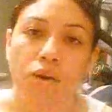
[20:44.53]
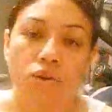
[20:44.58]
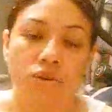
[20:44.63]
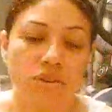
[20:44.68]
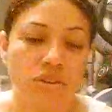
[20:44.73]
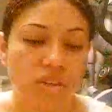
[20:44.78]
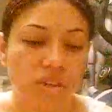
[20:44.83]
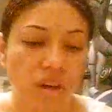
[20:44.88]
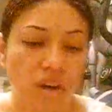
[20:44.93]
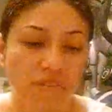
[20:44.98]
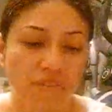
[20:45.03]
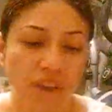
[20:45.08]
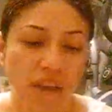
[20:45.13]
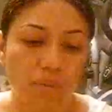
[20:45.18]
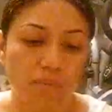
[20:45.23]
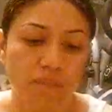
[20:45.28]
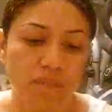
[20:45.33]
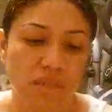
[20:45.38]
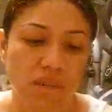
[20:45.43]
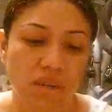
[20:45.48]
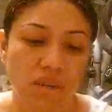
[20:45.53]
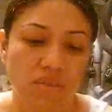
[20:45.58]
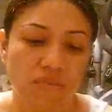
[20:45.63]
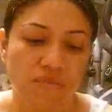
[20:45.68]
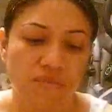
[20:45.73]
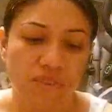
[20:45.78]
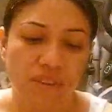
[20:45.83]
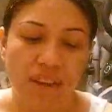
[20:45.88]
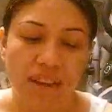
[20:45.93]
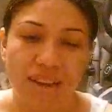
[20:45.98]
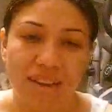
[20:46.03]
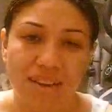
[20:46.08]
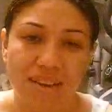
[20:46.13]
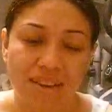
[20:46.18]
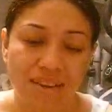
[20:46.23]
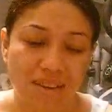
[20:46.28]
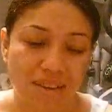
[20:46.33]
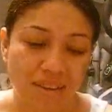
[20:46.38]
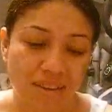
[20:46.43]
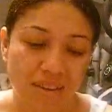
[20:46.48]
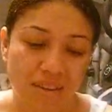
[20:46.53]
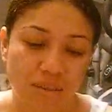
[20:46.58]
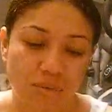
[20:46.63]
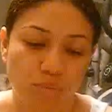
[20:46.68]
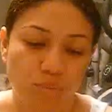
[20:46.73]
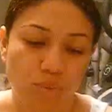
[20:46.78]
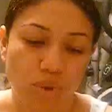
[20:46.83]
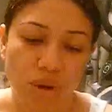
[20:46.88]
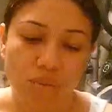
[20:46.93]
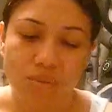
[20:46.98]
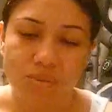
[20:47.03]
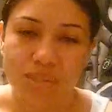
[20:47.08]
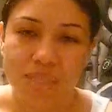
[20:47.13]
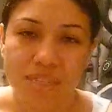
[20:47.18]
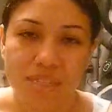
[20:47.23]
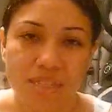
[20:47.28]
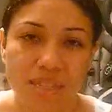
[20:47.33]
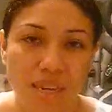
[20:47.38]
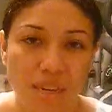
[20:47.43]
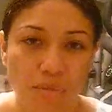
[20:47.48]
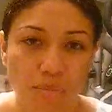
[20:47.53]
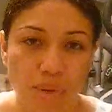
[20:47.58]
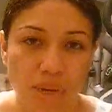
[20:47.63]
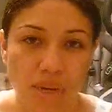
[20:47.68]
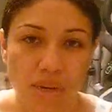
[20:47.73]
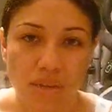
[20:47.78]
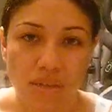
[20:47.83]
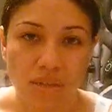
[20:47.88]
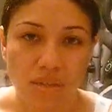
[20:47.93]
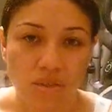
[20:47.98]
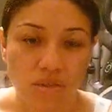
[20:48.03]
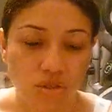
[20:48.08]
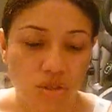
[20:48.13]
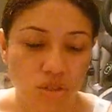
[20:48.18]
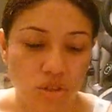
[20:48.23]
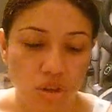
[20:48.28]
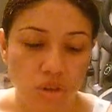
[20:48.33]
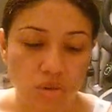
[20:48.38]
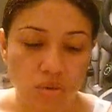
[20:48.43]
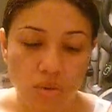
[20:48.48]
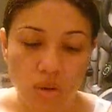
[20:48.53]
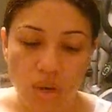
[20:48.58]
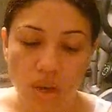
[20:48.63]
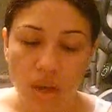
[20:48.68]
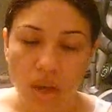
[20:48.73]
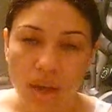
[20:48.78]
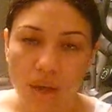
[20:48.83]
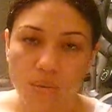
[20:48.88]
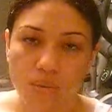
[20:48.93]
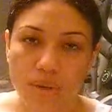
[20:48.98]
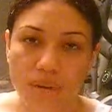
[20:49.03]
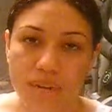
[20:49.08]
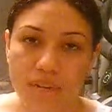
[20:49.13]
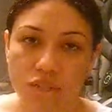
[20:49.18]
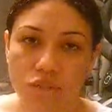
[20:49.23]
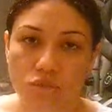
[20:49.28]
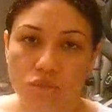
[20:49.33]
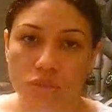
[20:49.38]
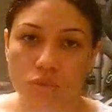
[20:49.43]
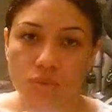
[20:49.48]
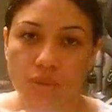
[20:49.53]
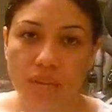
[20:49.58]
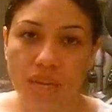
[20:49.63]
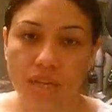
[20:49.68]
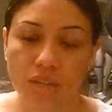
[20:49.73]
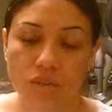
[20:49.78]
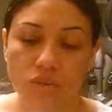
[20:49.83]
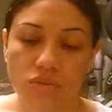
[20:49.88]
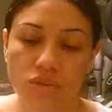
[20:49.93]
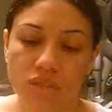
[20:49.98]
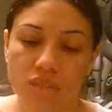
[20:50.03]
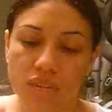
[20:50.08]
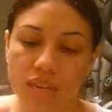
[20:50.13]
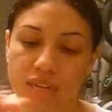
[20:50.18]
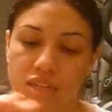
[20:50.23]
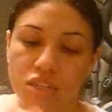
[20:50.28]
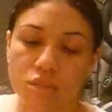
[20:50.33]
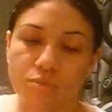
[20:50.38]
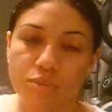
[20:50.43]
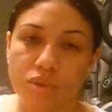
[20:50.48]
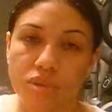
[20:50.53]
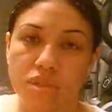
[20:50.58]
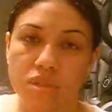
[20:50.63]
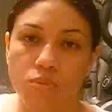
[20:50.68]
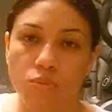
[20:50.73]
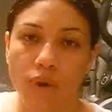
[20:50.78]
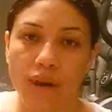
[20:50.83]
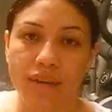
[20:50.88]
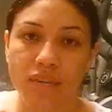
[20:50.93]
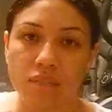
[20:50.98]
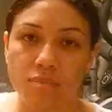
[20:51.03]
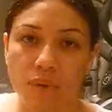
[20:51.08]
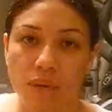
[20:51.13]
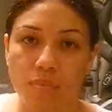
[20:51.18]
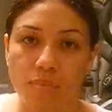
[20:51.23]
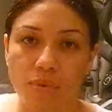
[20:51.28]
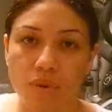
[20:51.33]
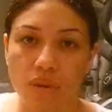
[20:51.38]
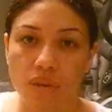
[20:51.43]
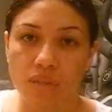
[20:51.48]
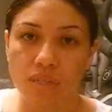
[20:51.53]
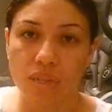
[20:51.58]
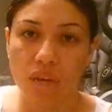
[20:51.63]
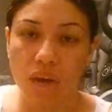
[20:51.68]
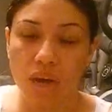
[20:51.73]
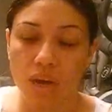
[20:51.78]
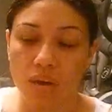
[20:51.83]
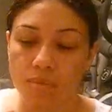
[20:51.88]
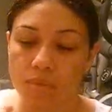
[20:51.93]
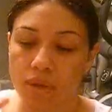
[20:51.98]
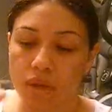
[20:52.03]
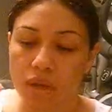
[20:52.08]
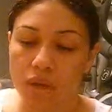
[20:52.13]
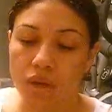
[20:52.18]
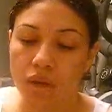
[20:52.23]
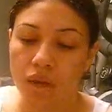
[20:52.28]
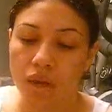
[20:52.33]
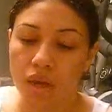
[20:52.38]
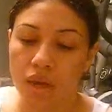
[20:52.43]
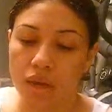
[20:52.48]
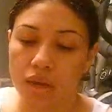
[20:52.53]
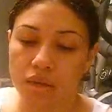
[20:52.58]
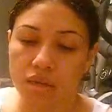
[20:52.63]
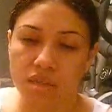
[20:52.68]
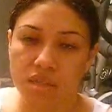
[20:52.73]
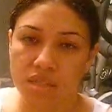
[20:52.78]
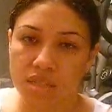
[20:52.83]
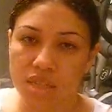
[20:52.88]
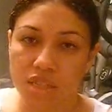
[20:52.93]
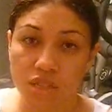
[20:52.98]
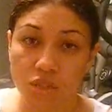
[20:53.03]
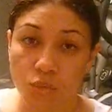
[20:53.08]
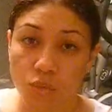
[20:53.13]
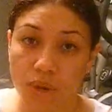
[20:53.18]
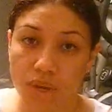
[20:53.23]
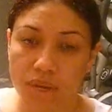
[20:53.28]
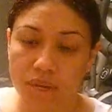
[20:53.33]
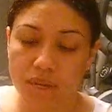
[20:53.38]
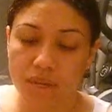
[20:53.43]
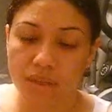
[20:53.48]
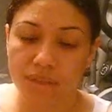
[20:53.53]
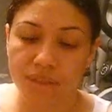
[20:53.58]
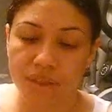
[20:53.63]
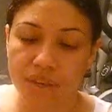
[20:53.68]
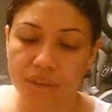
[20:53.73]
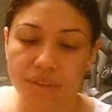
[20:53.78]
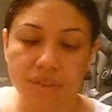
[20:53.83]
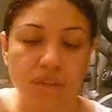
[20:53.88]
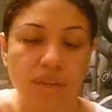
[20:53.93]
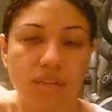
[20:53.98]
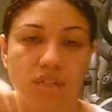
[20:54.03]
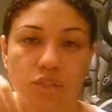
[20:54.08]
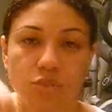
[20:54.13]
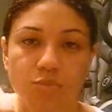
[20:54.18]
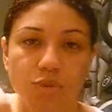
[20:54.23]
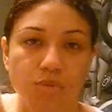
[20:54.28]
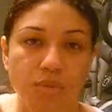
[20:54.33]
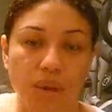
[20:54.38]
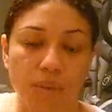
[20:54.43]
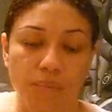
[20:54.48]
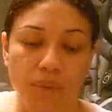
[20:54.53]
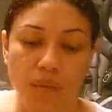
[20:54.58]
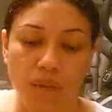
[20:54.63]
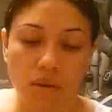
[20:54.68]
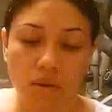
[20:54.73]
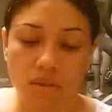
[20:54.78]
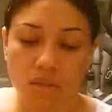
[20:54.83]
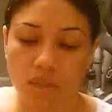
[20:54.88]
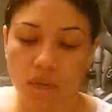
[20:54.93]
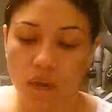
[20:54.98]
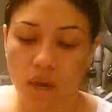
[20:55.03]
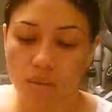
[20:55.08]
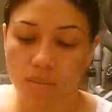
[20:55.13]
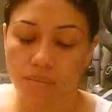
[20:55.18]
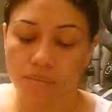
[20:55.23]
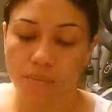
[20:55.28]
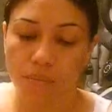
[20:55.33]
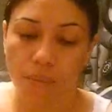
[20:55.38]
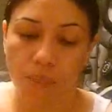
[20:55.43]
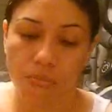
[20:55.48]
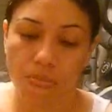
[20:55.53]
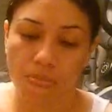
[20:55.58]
I ordered it off Amazon for like probably 10 bucks or so. And what I do is when I use it, I just put some wax paper on top because it doesn't weigh anything, and then I just put my meat on top.